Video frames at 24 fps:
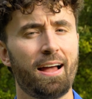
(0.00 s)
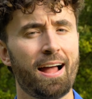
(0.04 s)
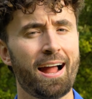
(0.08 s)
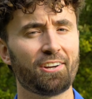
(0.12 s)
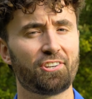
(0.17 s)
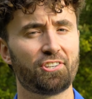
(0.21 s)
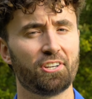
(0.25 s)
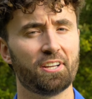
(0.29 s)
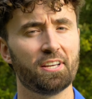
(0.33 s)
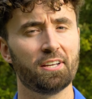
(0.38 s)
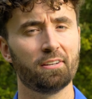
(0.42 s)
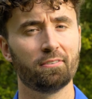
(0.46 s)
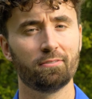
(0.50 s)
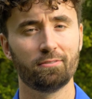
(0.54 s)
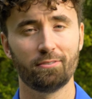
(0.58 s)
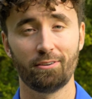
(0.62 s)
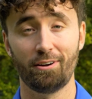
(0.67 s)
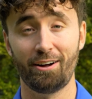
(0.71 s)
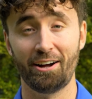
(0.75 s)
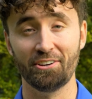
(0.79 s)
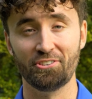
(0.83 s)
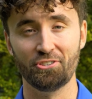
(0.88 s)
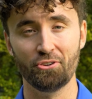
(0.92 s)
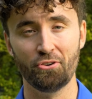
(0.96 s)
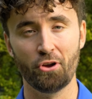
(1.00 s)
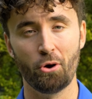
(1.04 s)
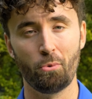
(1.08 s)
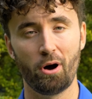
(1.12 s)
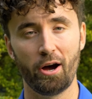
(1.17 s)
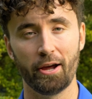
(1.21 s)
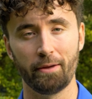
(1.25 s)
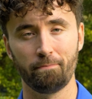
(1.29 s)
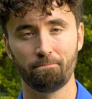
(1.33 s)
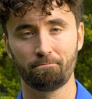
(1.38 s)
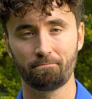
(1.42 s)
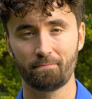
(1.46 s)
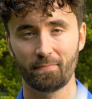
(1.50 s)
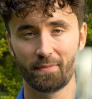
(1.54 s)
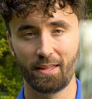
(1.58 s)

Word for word: Actually, I do know why.